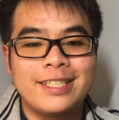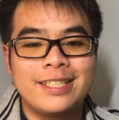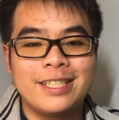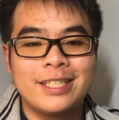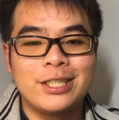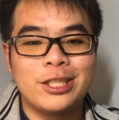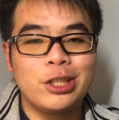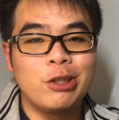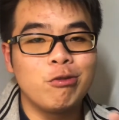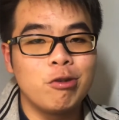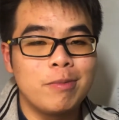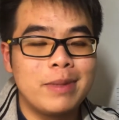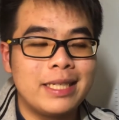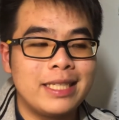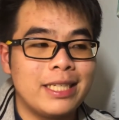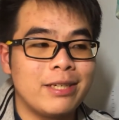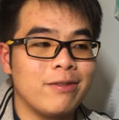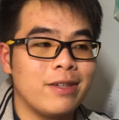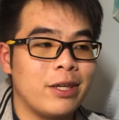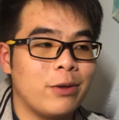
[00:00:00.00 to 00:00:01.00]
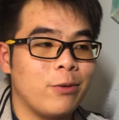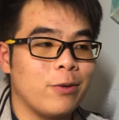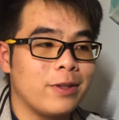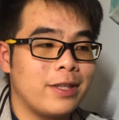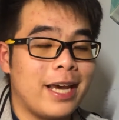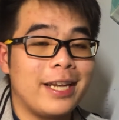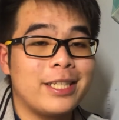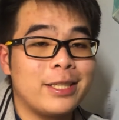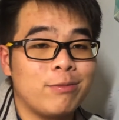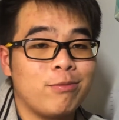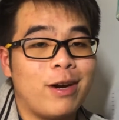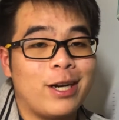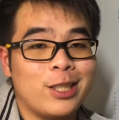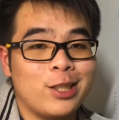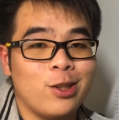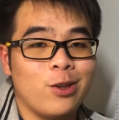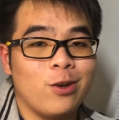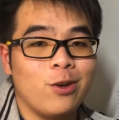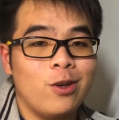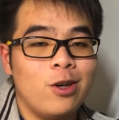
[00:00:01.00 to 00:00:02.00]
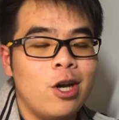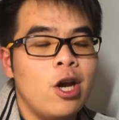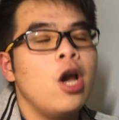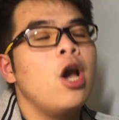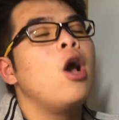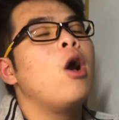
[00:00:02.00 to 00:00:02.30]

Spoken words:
since you will be dealing with enterprise law.